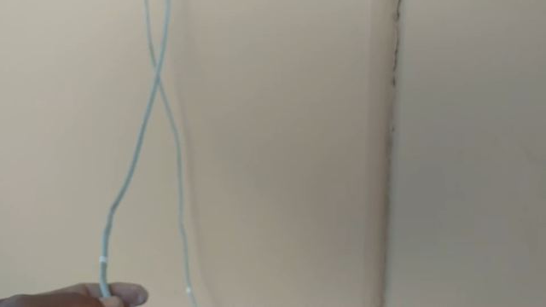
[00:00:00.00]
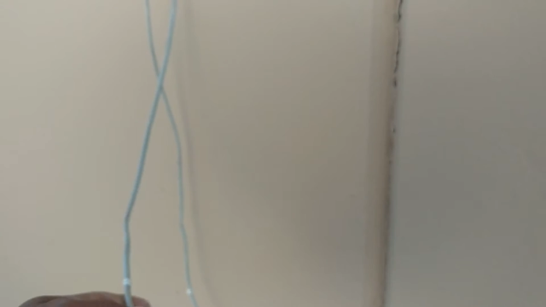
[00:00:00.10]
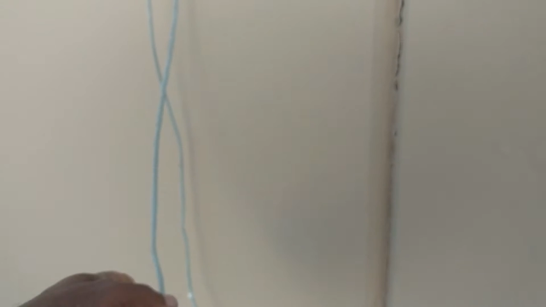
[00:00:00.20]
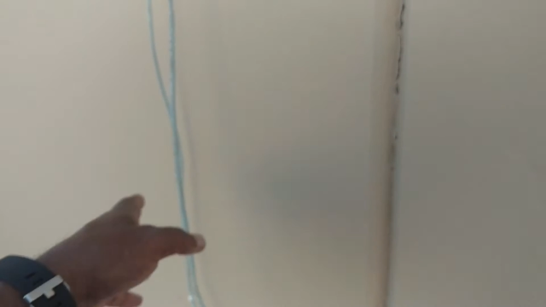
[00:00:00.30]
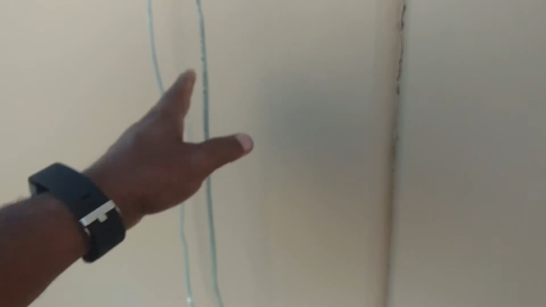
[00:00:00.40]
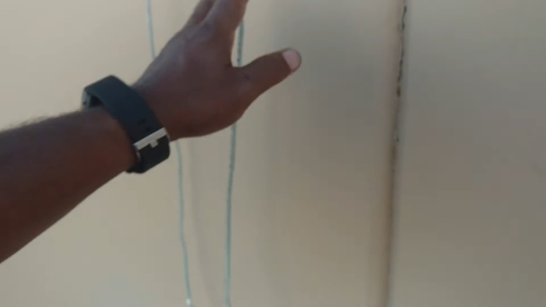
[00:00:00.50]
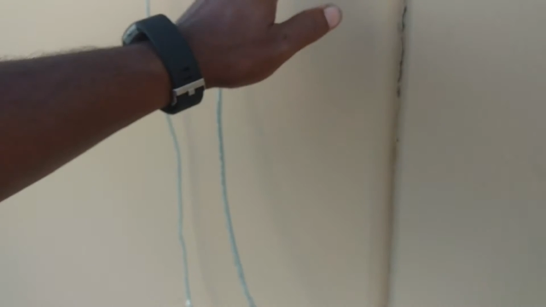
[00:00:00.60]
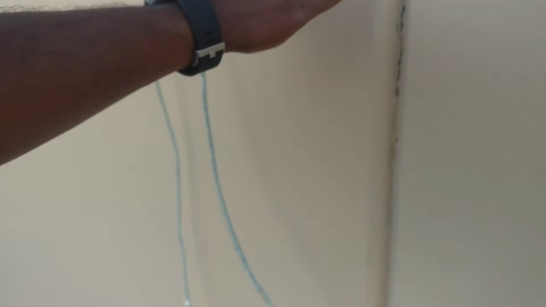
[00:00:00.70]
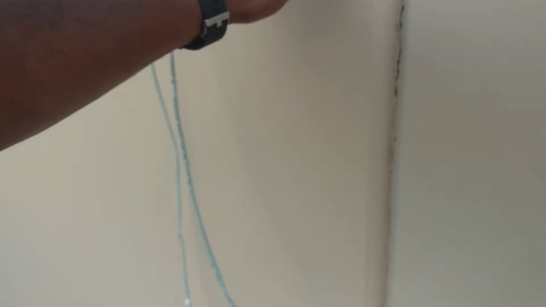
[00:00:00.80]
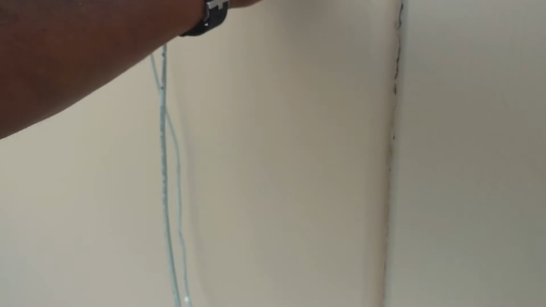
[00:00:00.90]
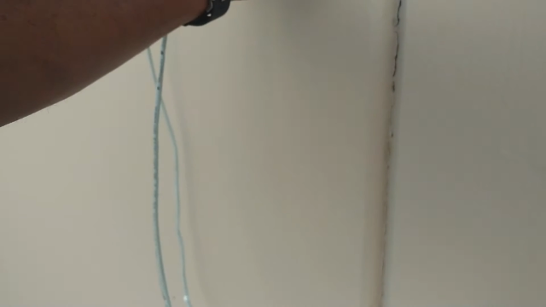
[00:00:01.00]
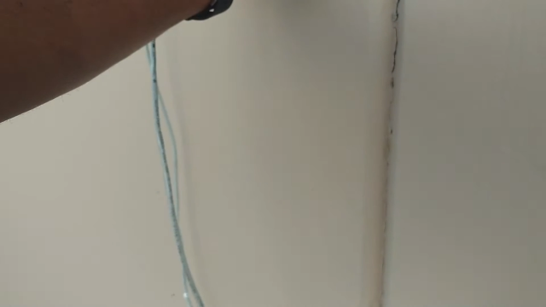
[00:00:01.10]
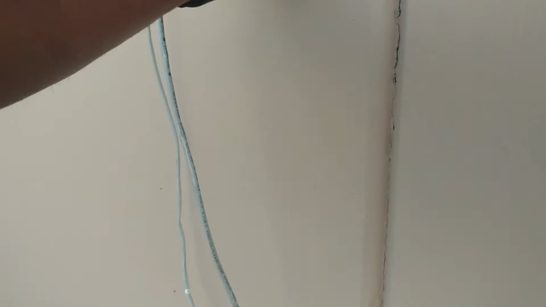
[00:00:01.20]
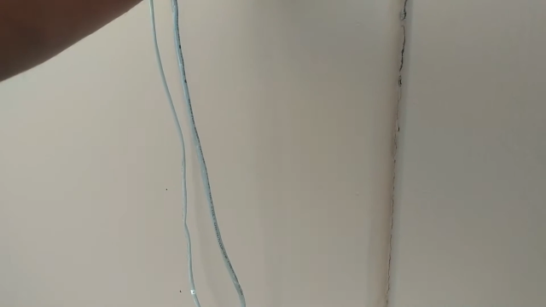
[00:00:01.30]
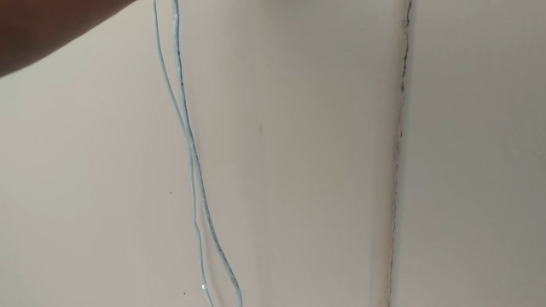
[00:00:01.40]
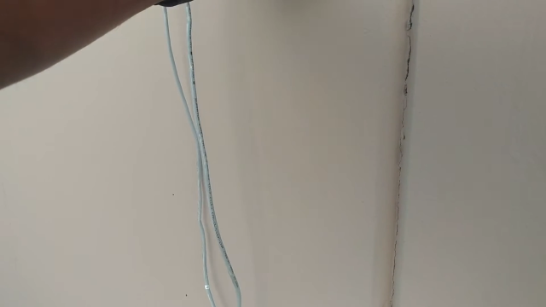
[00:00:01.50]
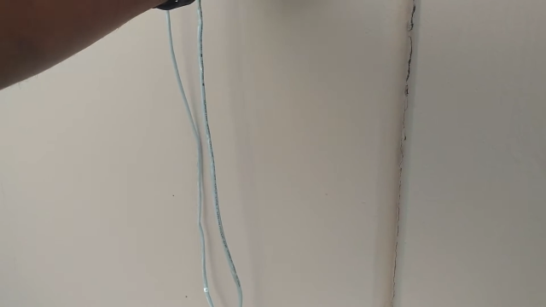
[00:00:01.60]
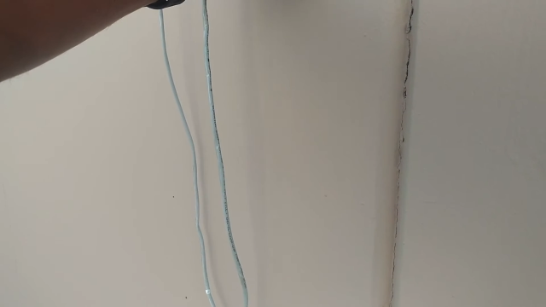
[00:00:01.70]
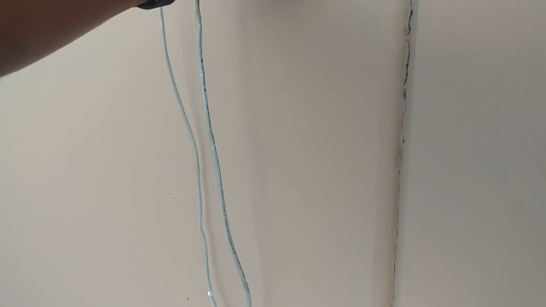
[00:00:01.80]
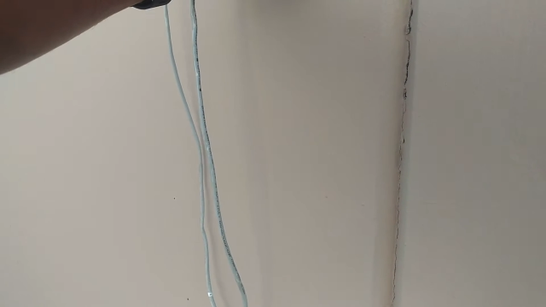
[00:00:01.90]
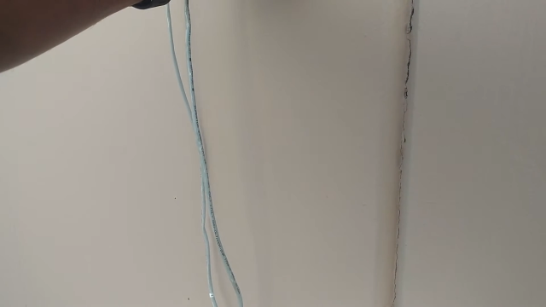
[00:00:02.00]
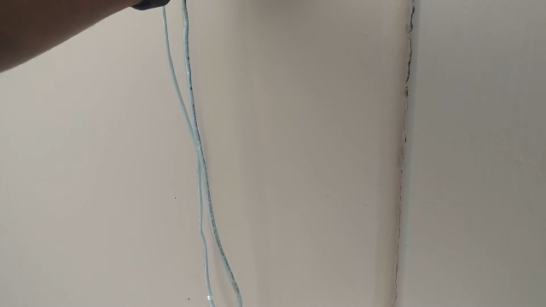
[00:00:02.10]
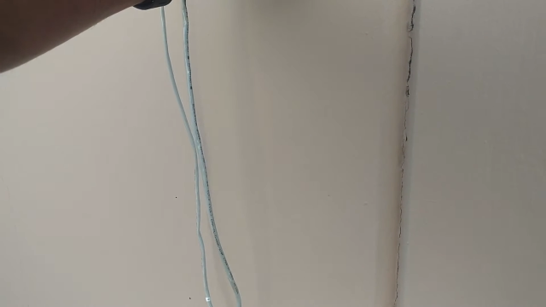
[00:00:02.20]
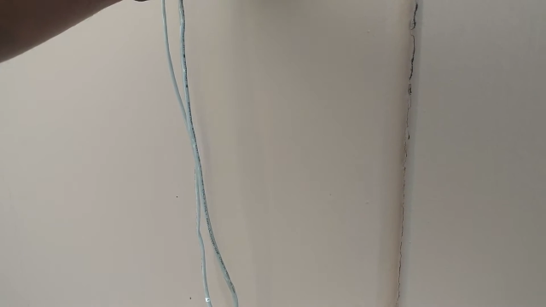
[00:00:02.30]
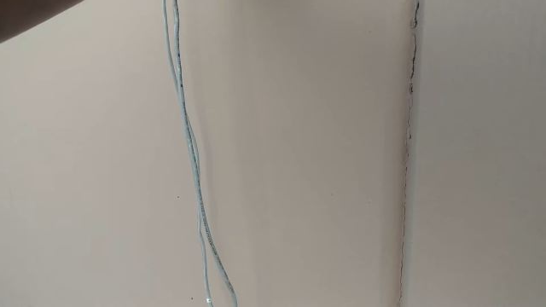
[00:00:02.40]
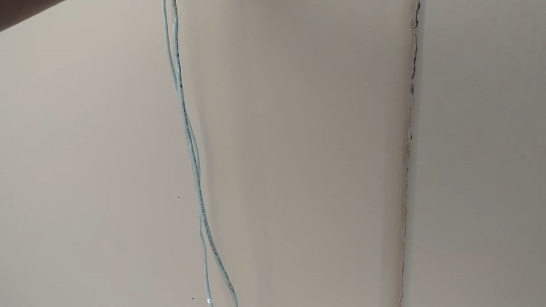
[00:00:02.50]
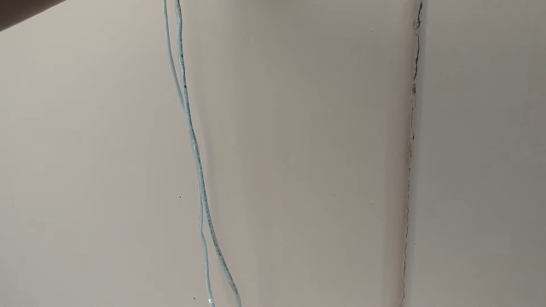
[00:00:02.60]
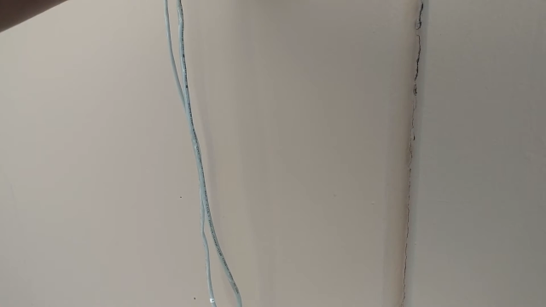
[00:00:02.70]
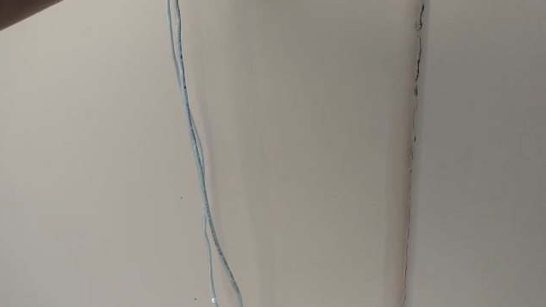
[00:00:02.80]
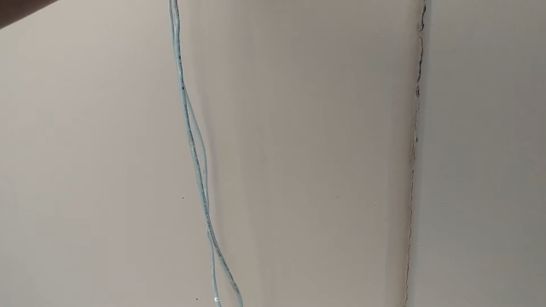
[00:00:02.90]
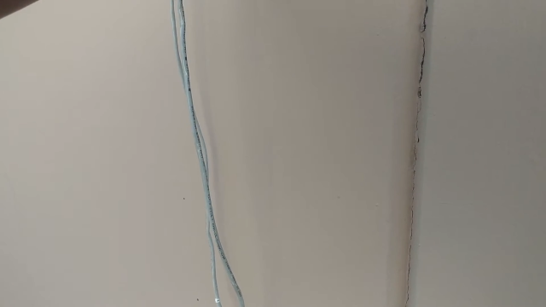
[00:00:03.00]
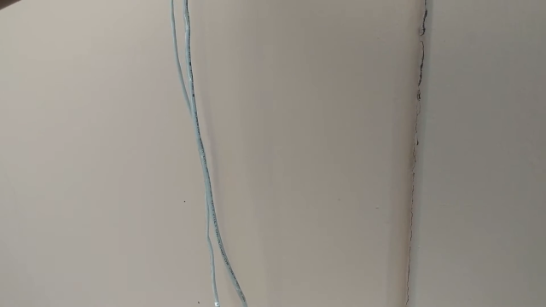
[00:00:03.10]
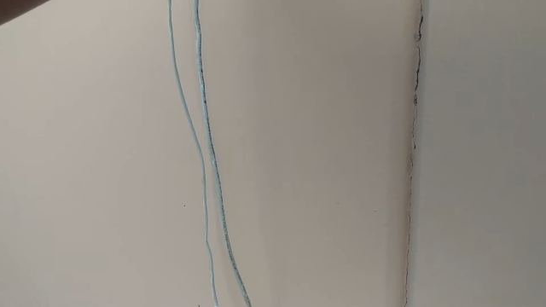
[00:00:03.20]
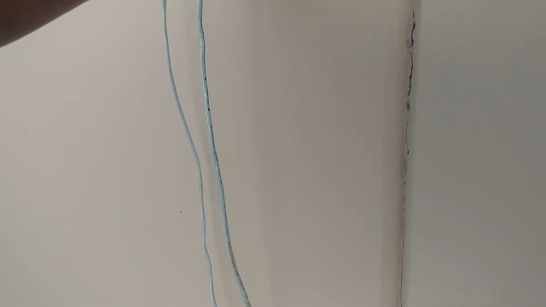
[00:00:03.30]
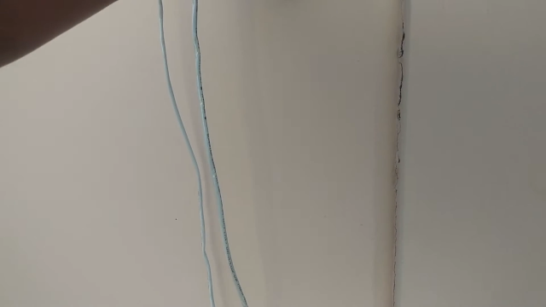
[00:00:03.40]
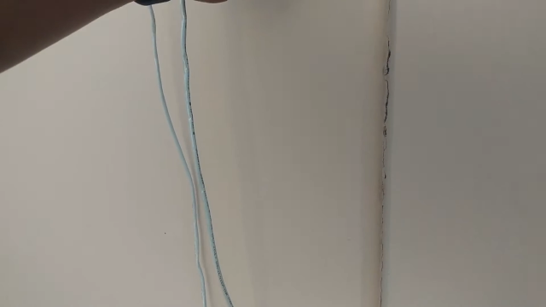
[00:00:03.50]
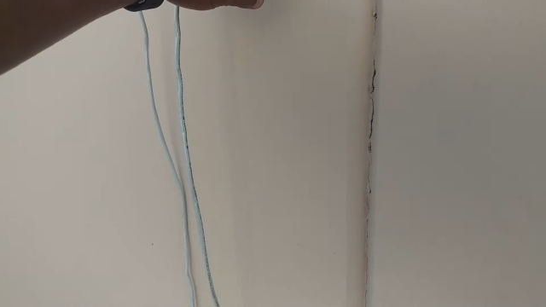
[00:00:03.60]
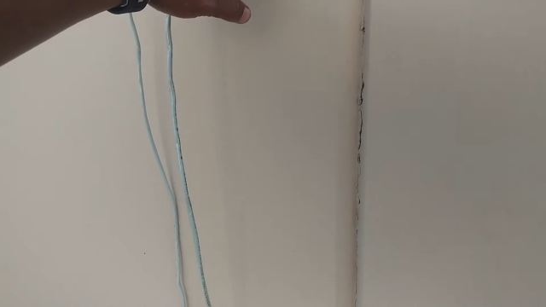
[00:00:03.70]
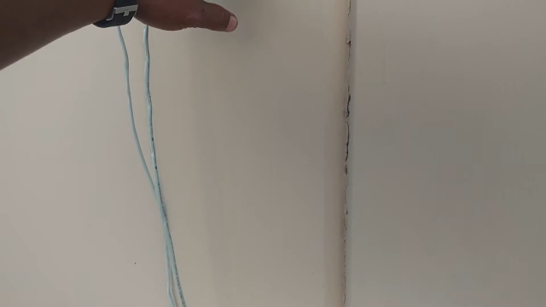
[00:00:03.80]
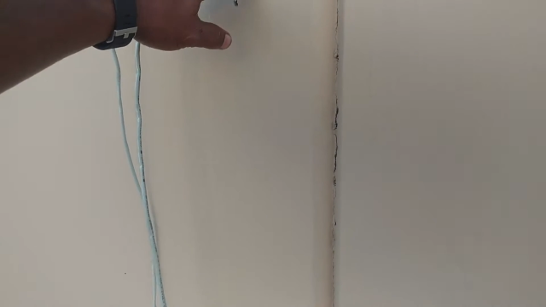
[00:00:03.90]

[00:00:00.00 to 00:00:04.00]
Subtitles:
[unreadable: no face in view]